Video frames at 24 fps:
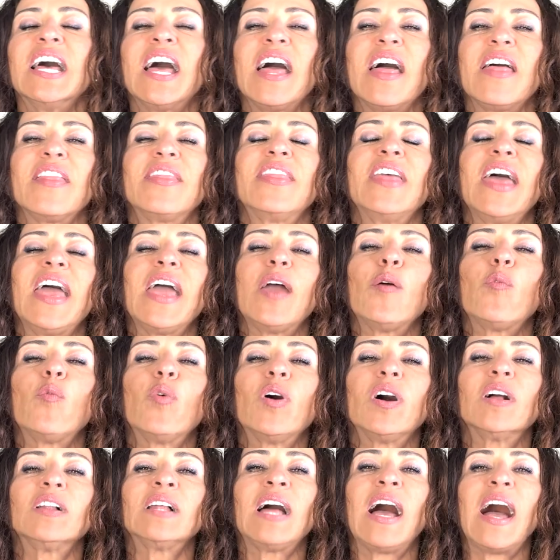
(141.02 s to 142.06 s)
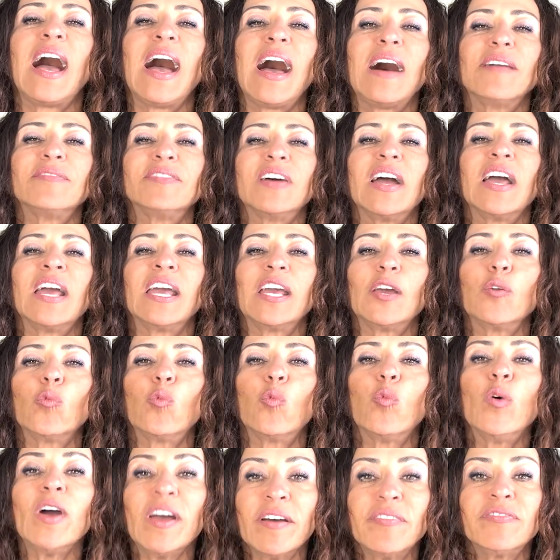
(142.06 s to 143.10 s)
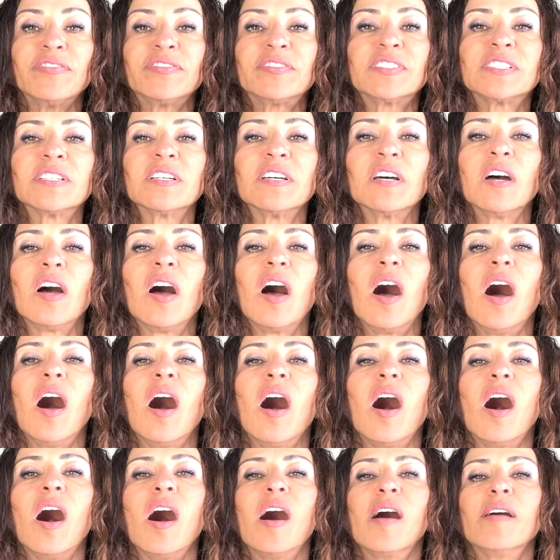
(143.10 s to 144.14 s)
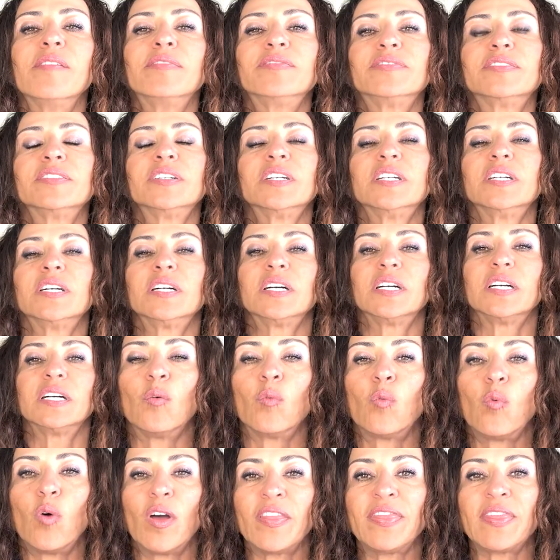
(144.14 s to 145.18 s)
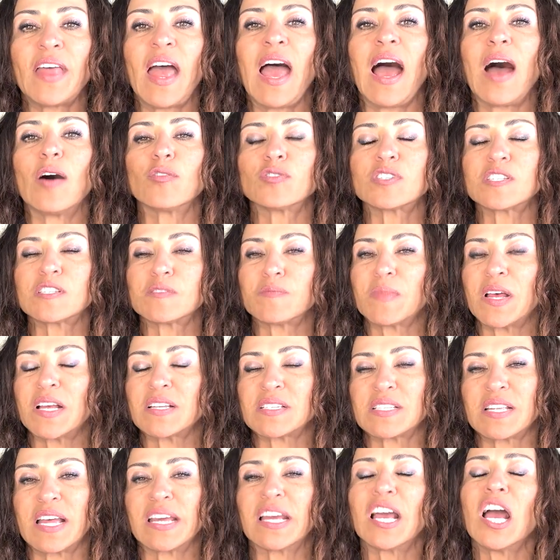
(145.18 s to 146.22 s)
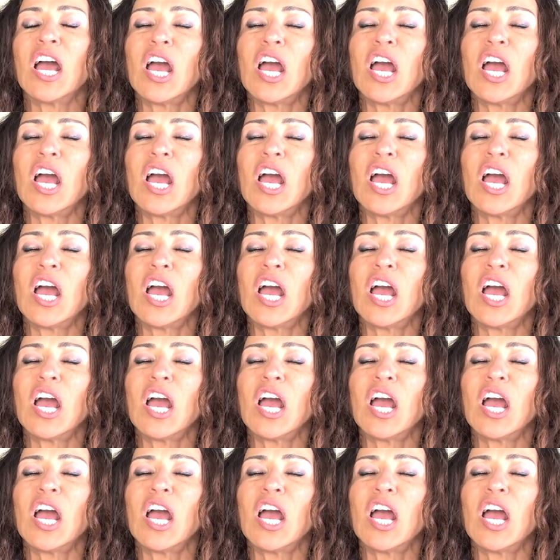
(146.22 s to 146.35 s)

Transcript: they will have a whiff of what the house smells like.